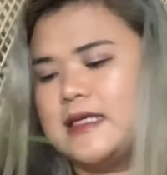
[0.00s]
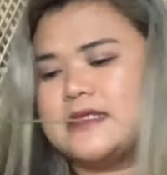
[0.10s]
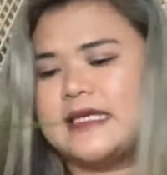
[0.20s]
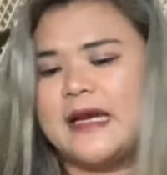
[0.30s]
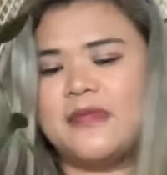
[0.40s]

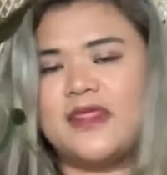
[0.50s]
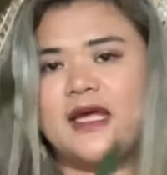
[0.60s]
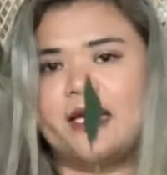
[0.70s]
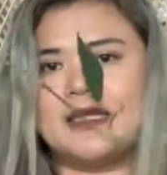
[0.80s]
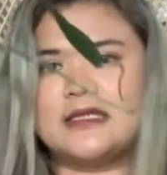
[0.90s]
same
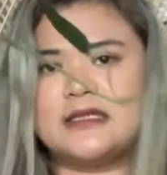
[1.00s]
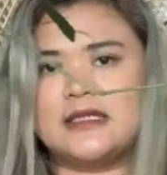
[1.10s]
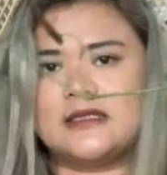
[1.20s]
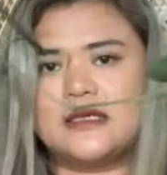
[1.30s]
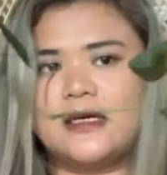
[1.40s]
thing, this
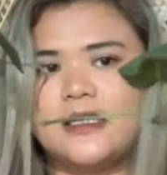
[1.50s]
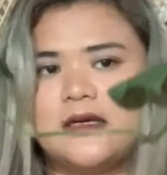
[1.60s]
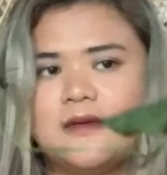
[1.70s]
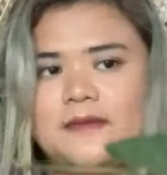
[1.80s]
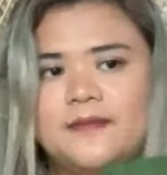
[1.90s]
is
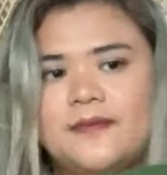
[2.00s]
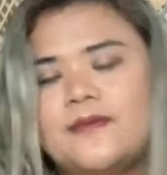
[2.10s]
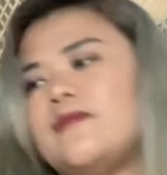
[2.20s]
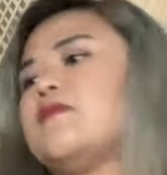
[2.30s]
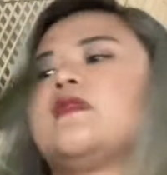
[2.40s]
a
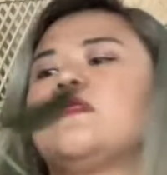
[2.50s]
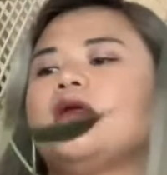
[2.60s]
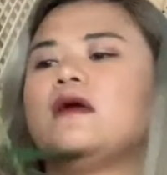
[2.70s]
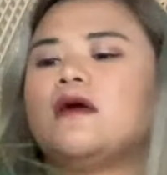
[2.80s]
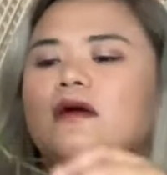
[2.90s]

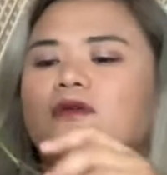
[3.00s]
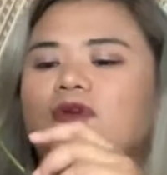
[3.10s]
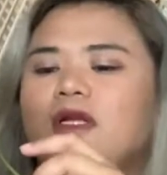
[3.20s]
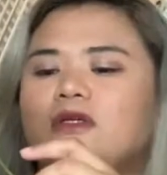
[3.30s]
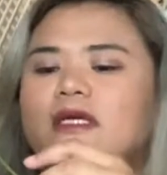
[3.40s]

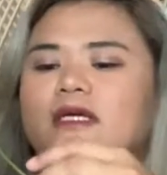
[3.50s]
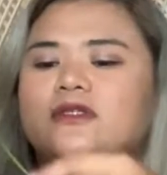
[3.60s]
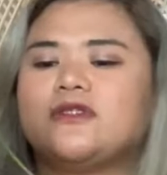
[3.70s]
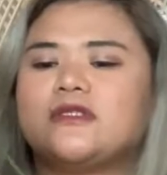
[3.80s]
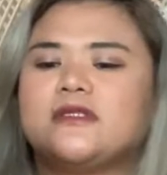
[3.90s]

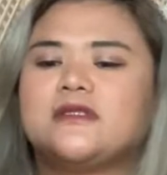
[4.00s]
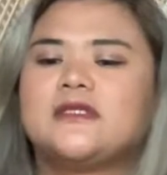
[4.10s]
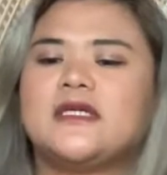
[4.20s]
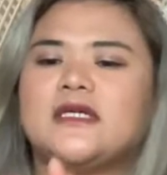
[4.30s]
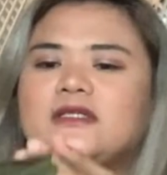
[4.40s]
Philodendron
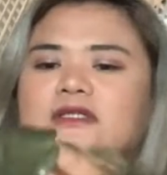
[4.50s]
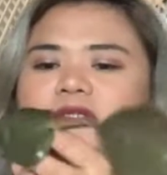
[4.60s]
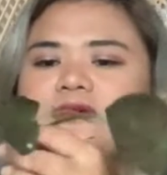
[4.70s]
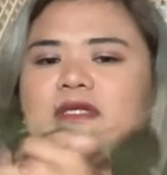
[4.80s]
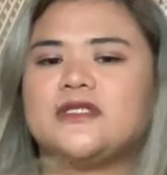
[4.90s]

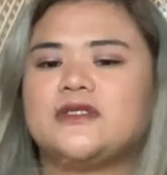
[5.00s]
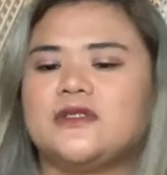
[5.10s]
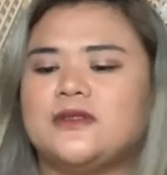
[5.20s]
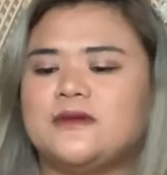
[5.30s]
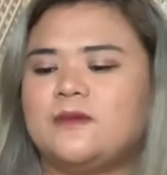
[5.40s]

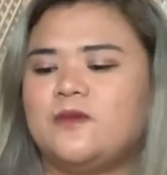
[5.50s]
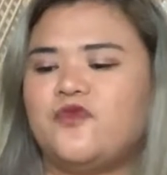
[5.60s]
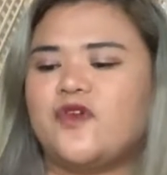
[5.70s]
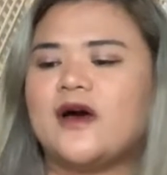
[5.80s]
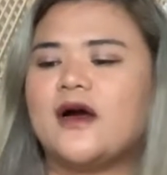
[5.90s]
Hederaceum
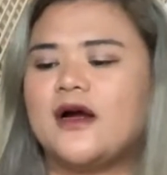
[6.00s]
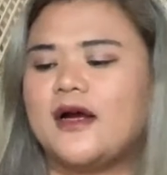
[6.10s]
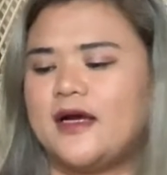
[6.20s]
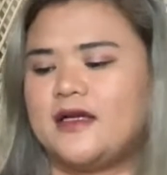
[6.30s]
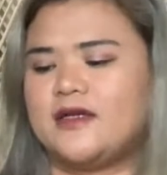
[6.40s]
var
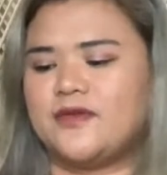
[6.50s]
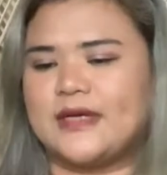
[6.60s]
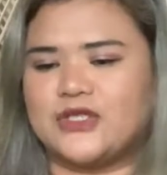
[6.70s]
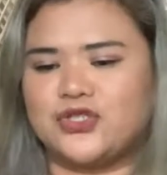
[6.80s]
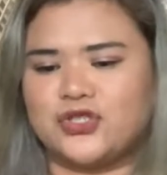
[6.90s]

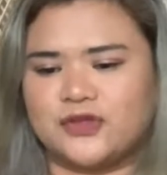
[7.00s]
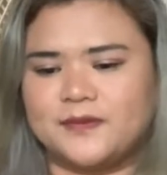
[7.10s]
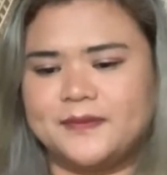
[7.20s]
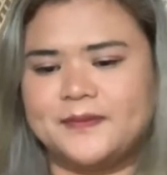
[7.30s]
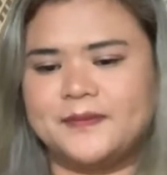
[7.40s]

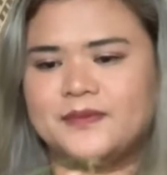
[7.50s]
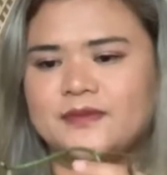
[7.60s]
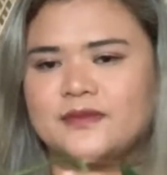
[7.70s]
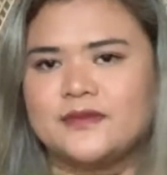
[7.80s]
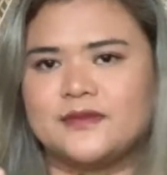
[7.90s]
Hederaceum,
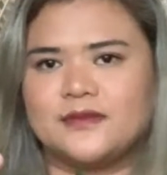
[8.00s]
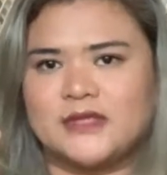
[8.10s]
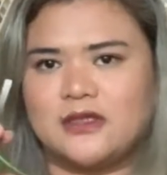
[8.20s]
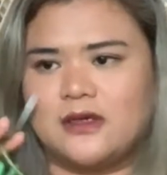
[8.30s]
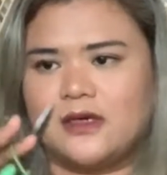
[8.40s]

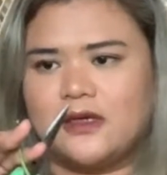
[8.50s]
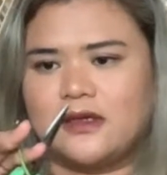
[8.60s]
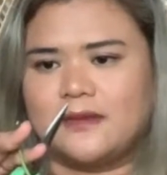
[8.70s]
or the